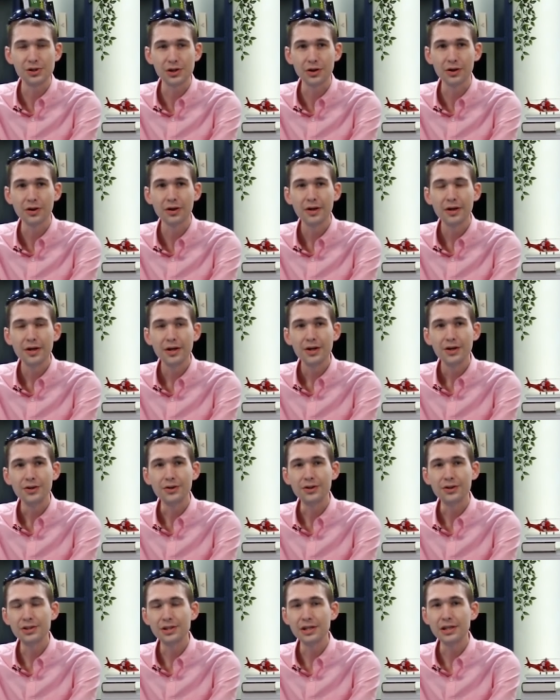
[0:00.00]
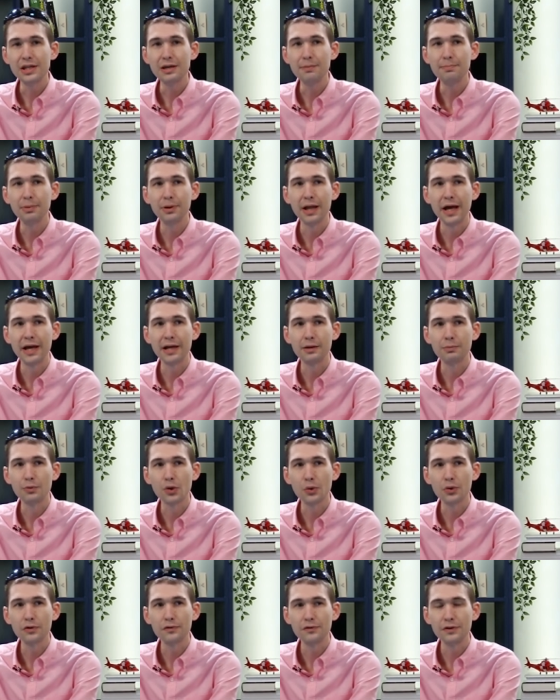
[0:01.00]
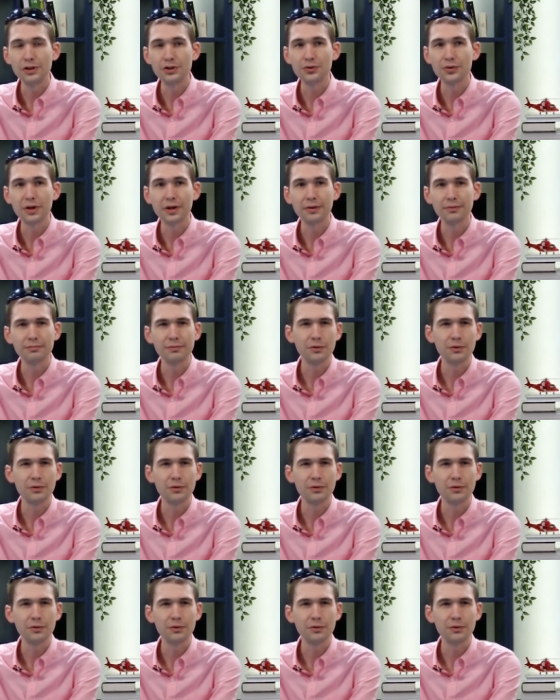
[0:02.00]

here. You can see the platinum rotor featuring,